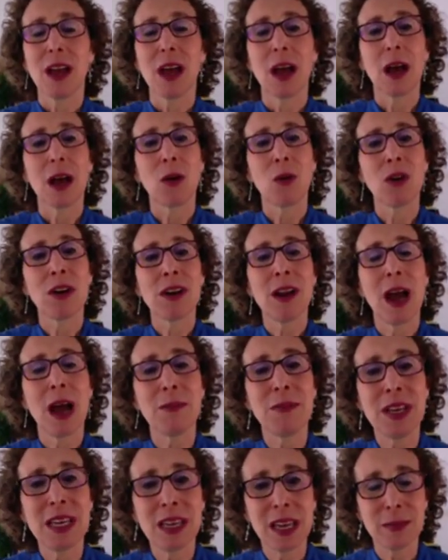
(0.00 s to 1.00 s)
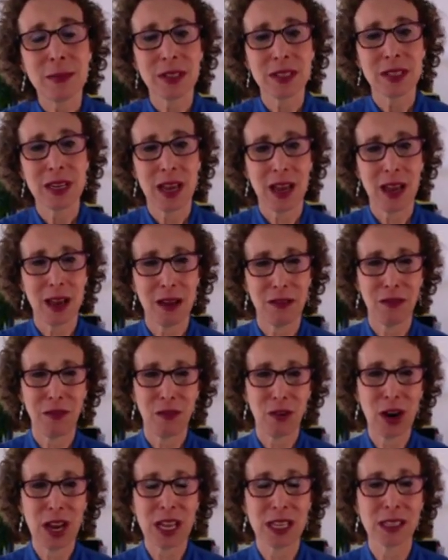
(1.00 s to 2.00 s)
uh, or not being able to have
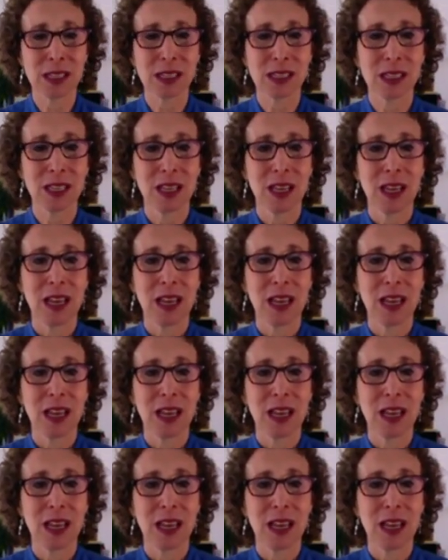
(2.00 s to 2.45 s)
friends?